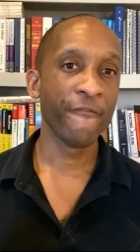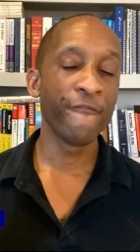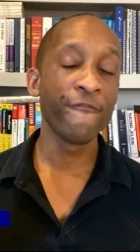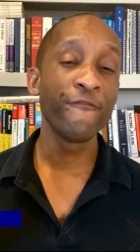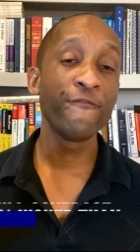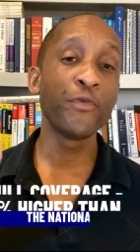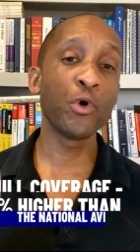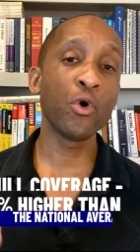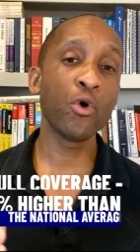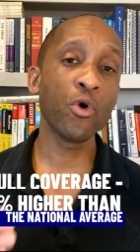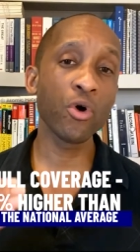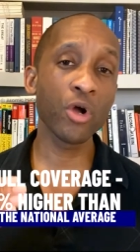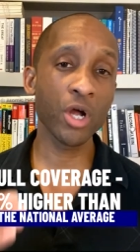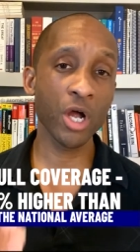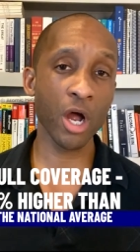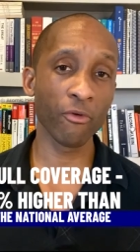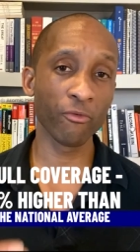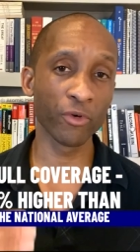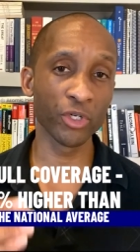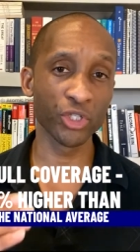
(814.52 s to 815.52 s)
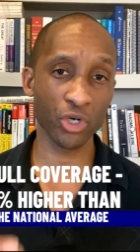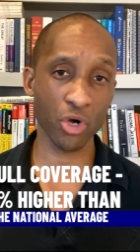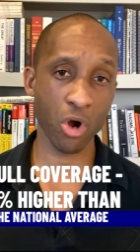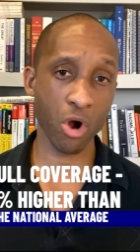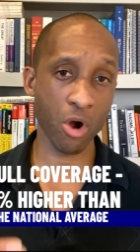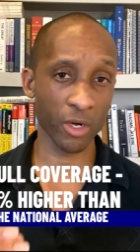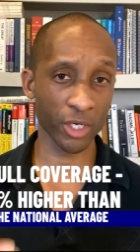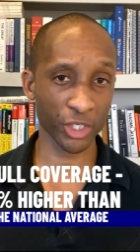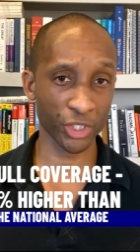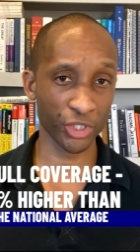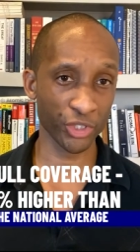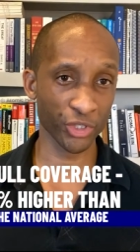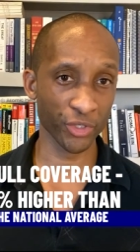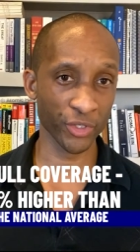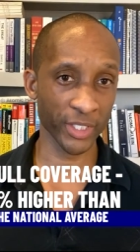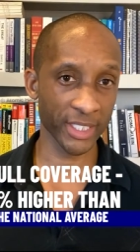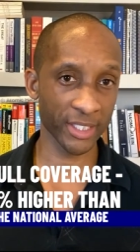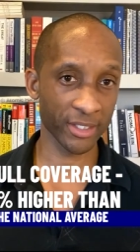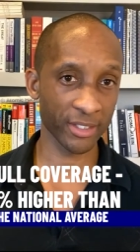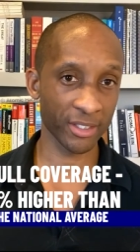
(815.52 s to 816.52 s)
full coverage car
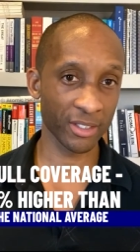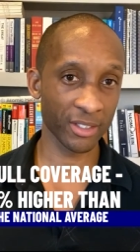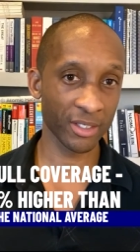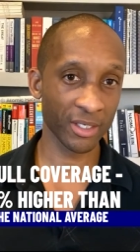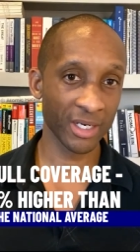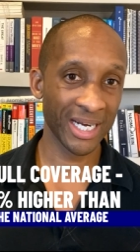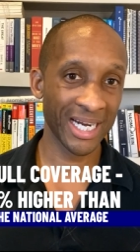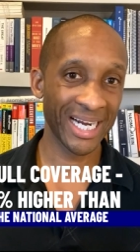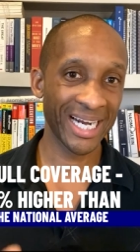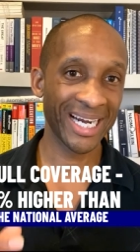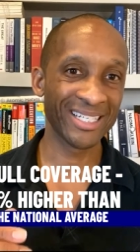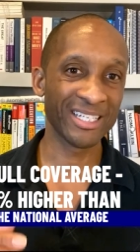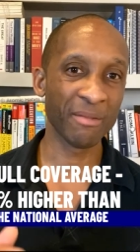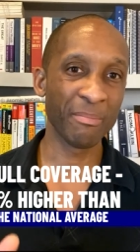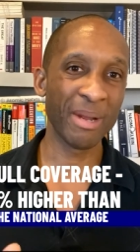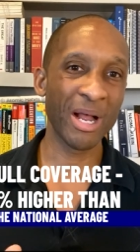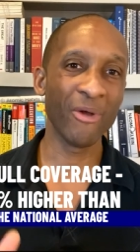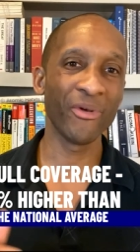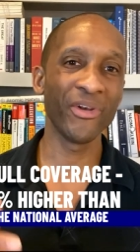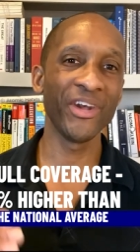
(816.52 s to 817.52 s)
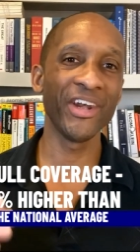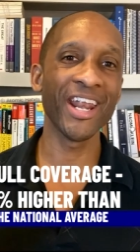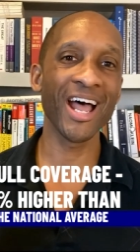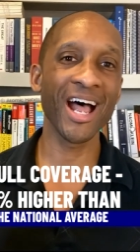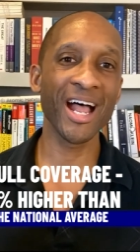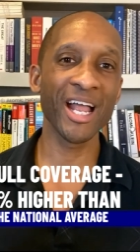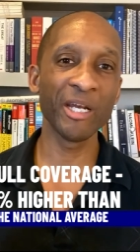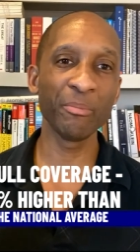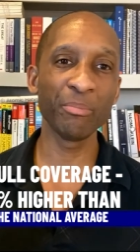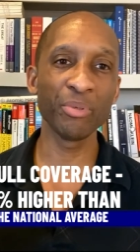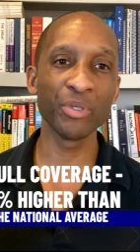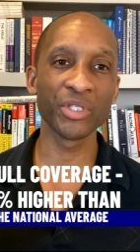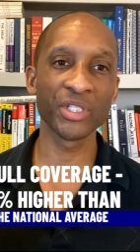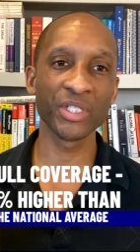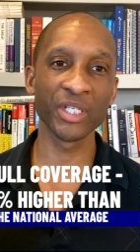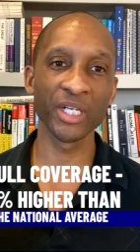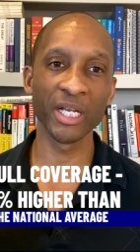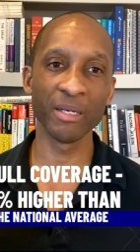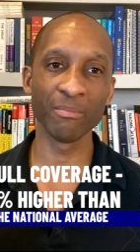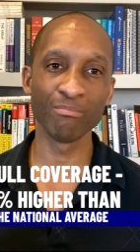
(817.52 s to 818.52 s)
insurance is about
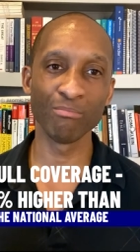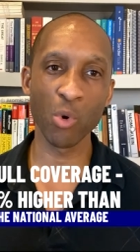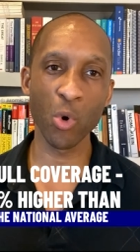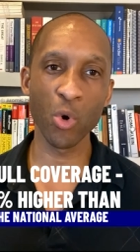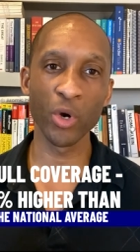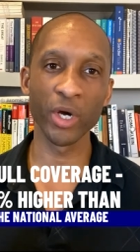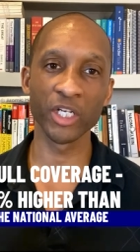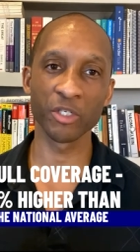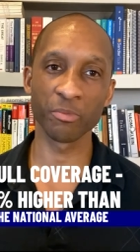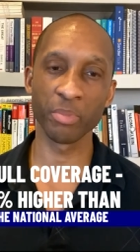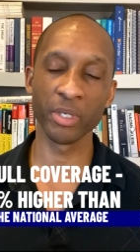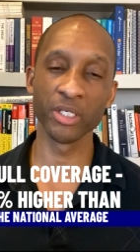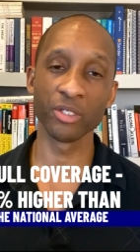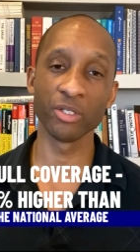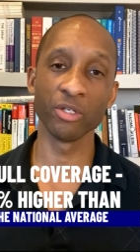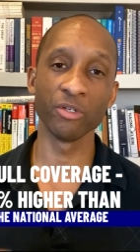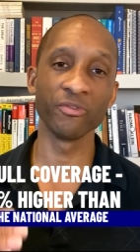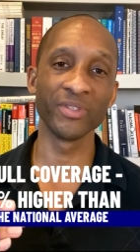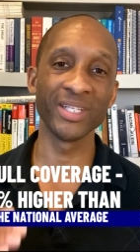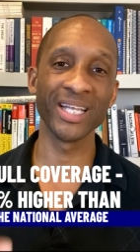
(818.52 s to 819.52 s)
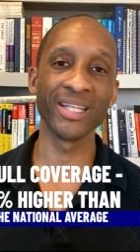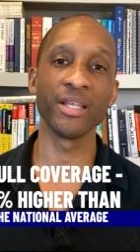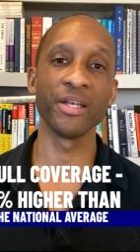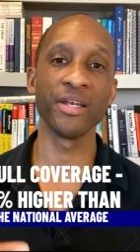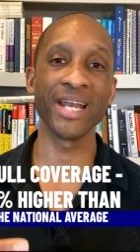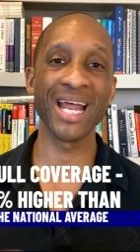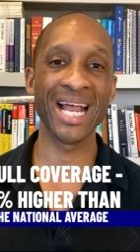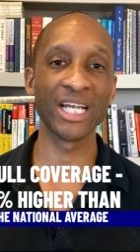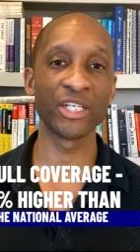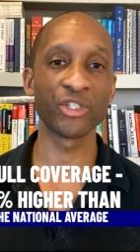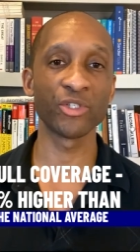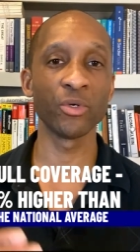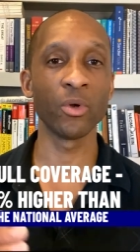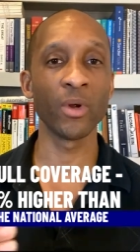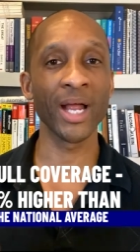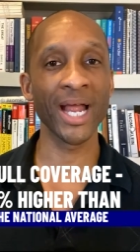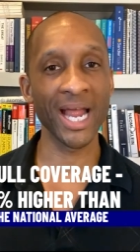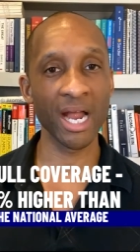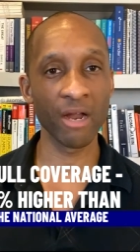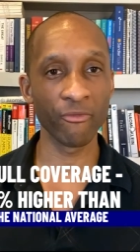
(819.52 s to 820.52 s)
9% more expensive than the
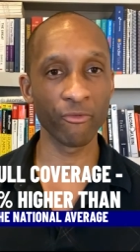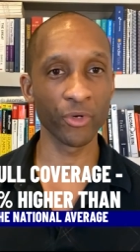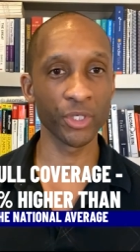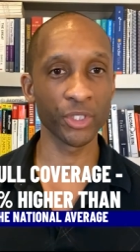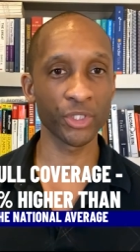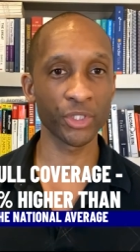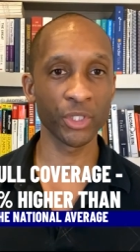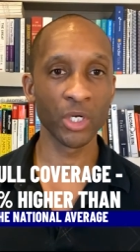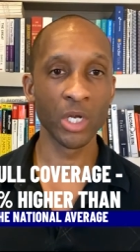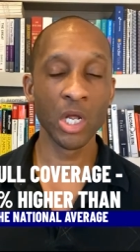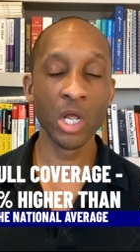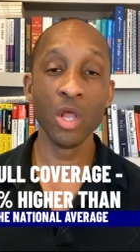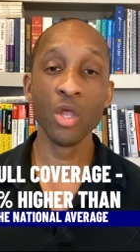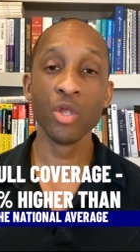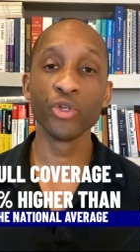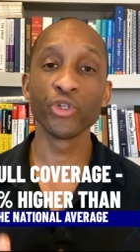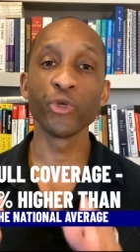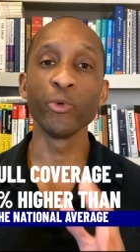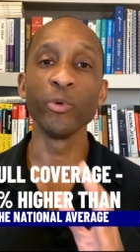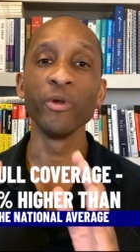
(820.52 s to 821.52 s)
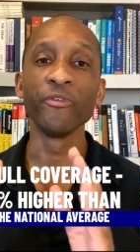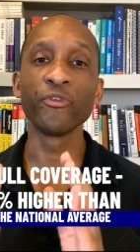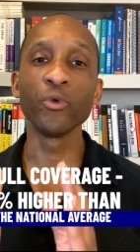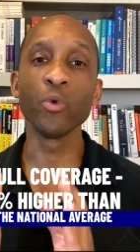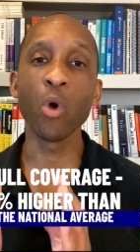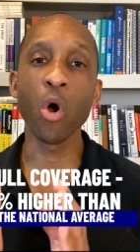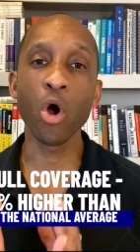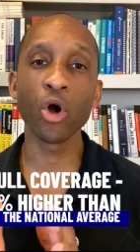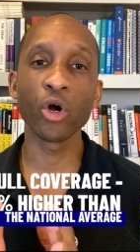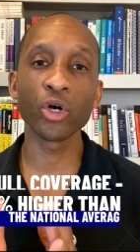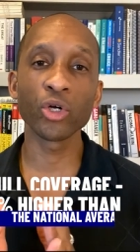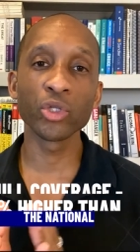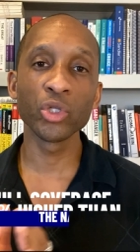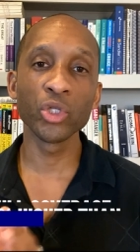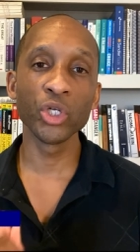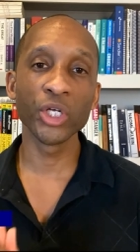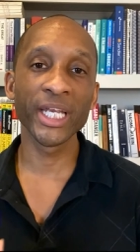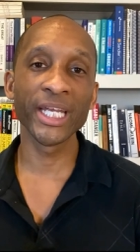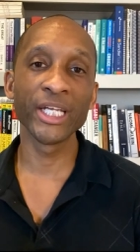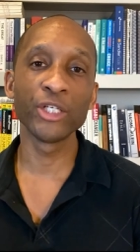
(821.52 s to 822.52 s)
national average. So if you are
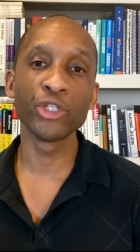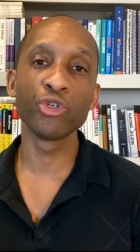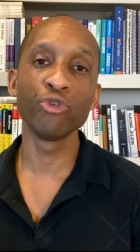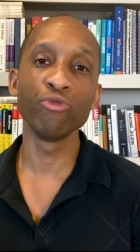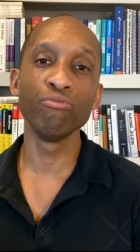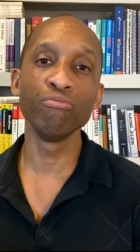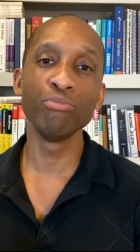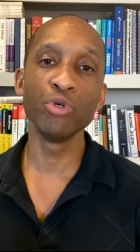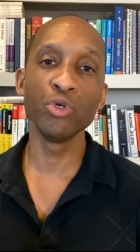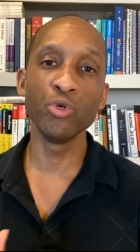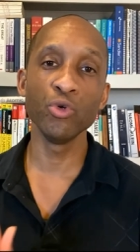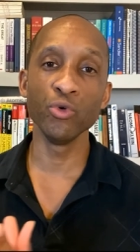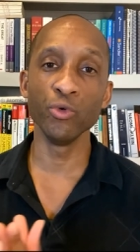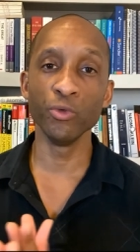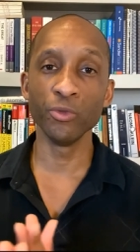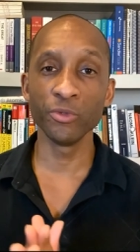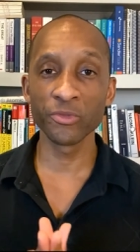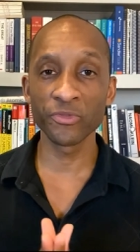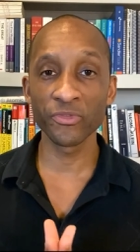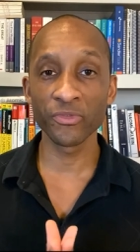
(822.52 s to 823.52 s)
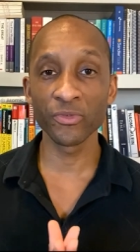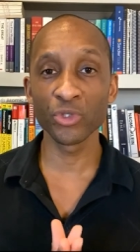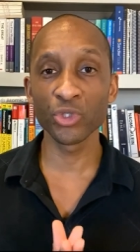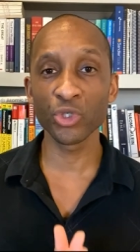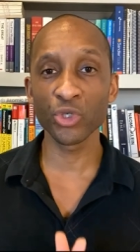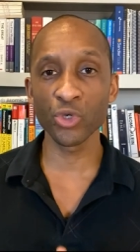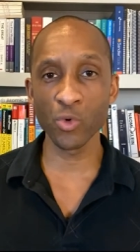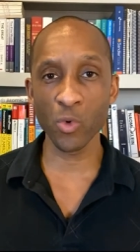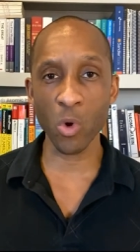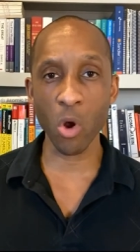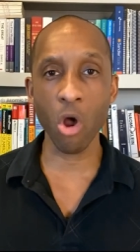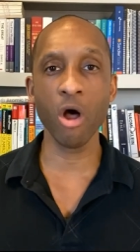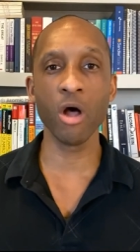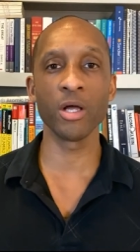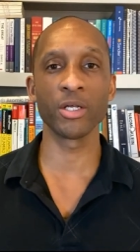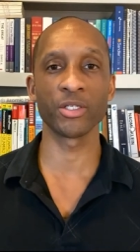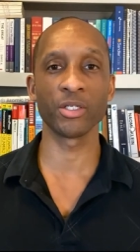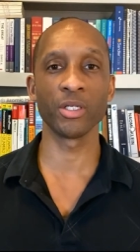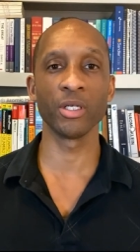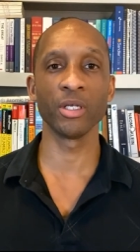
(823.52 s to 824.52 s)
looking to move to
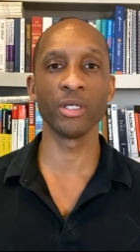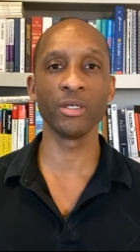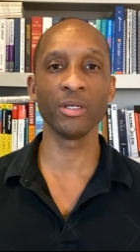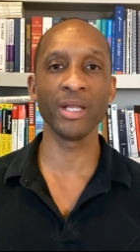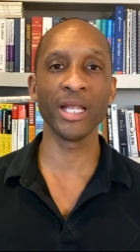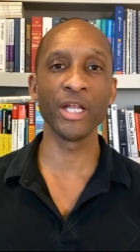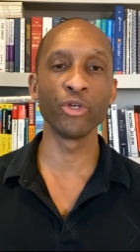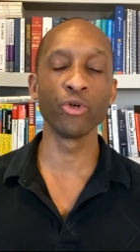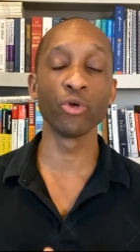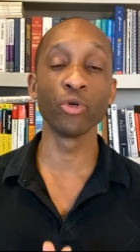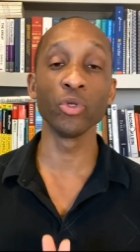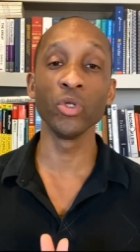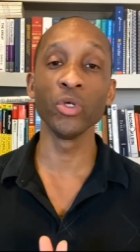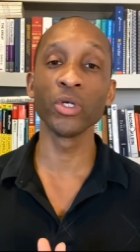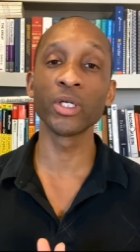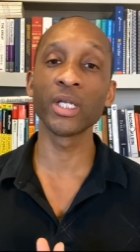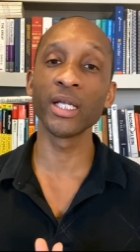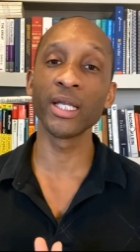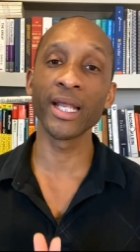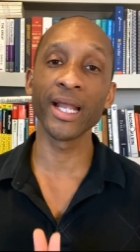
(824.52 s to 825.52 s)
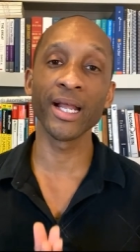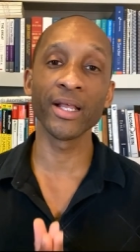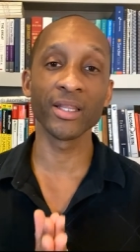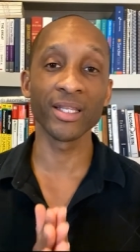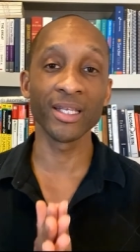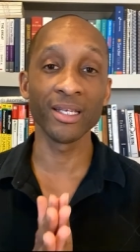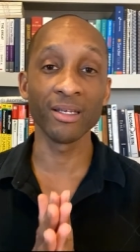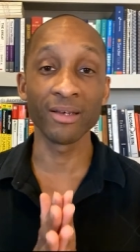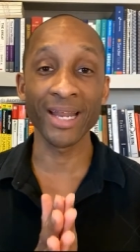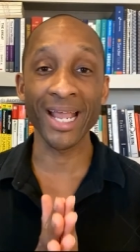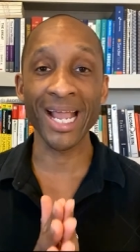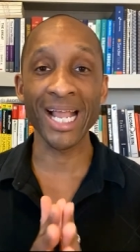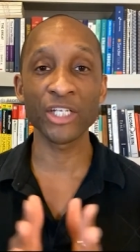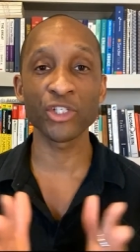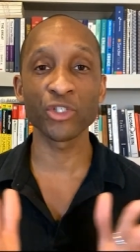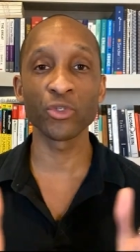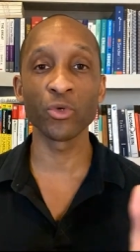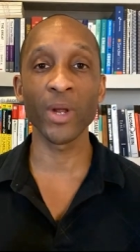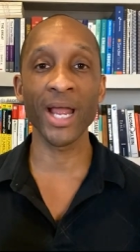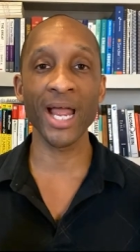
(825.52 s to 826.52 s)
Austin and you're looking at the
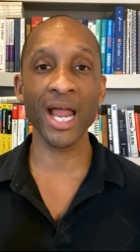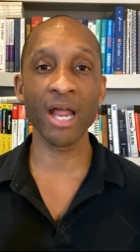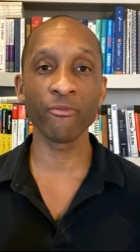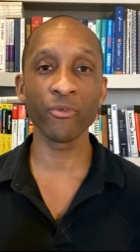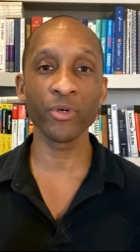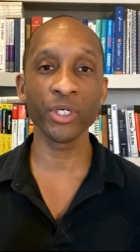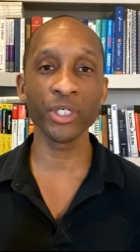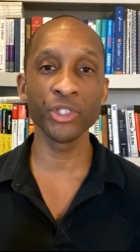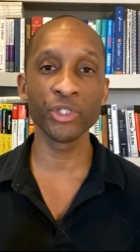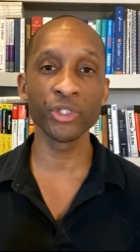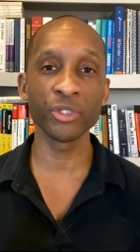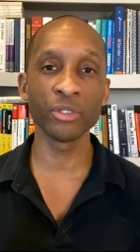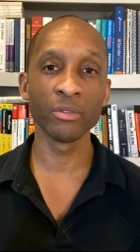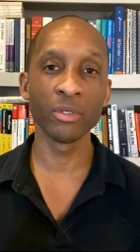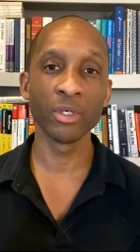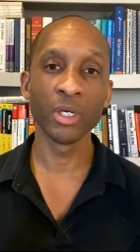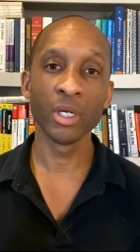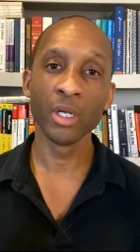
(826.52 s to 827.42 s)
national average,